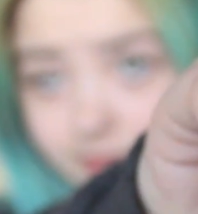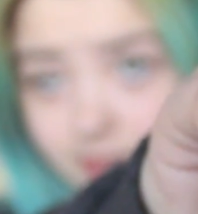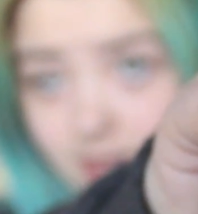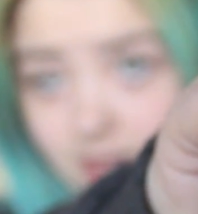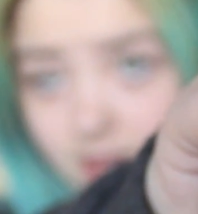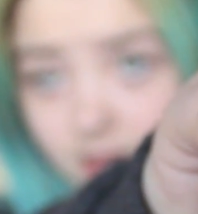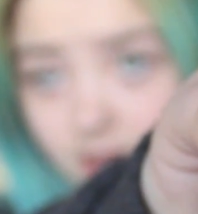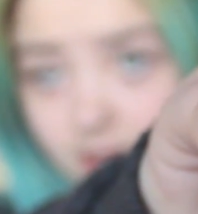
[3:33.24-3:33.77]
So
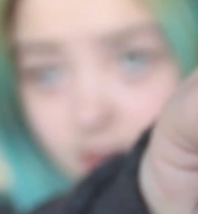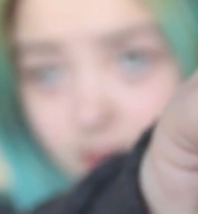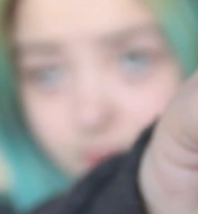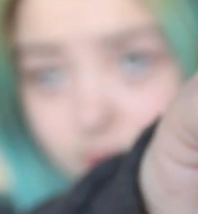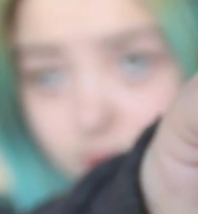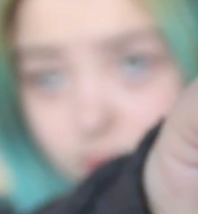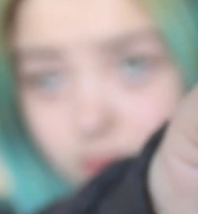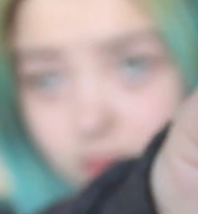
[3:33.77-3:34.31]
yeah, I love
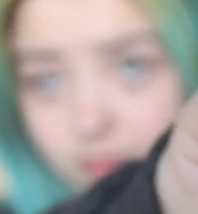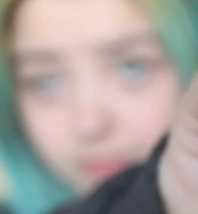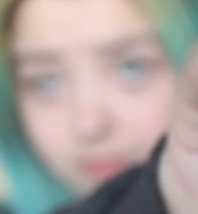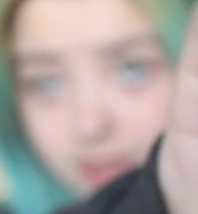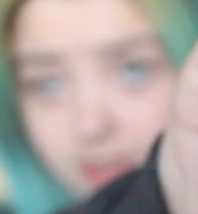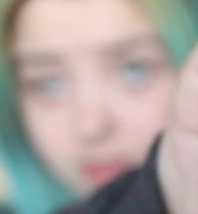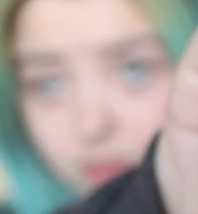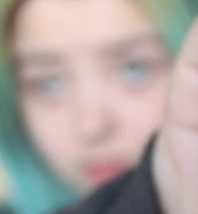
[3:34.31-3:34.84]
you all. Don't
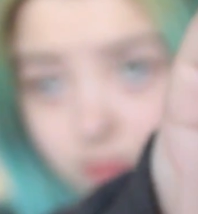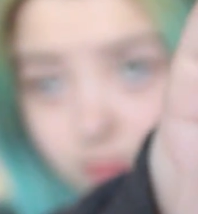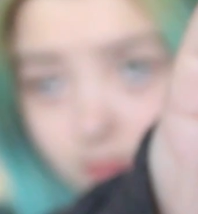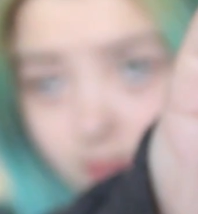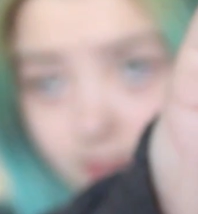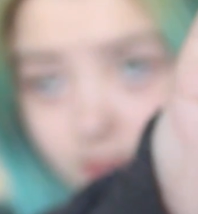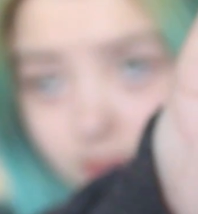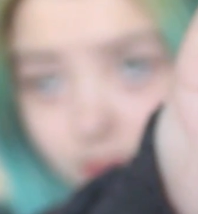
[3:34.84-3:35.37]
forget to
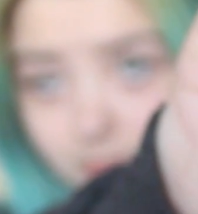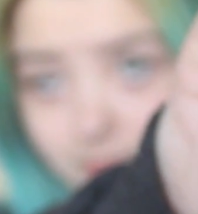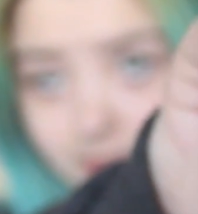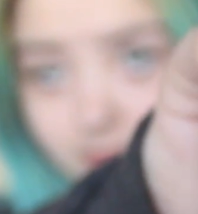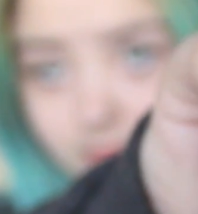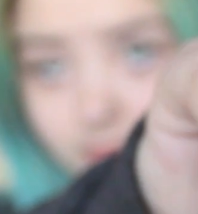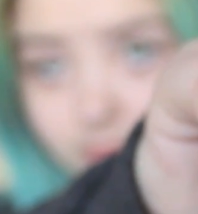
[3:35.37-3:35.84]
like, comment,